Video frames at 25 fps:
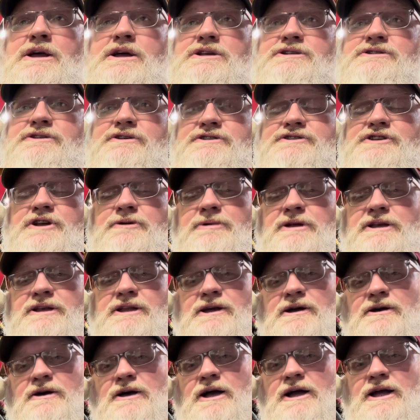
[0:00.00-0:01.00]
So it's no big
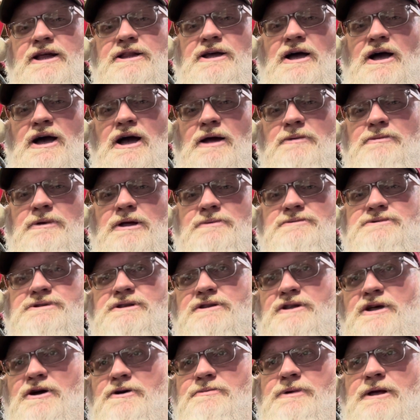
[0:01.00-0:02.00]
deal. I got the high beams. The
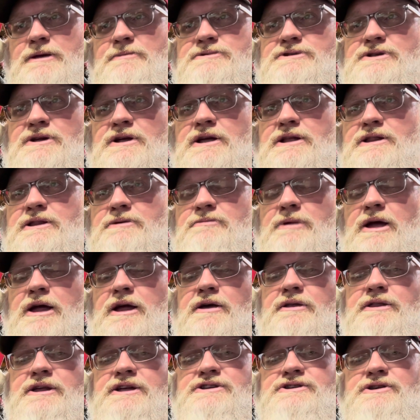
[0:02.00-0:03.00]
low beams are in the
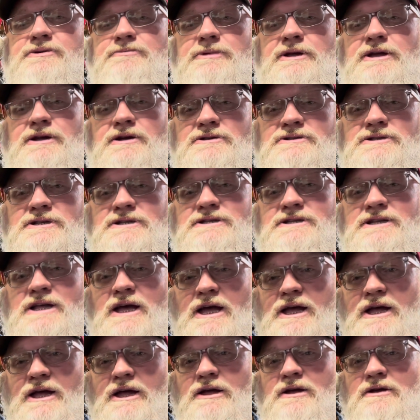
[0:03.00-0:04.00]
mail. They should be here
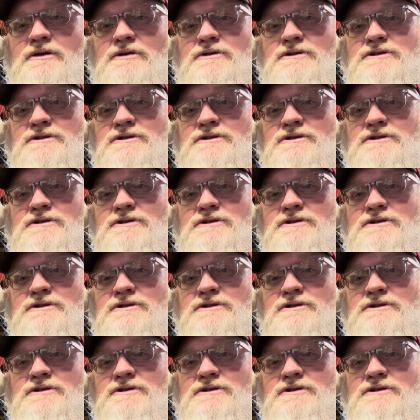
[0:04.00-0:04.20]
today.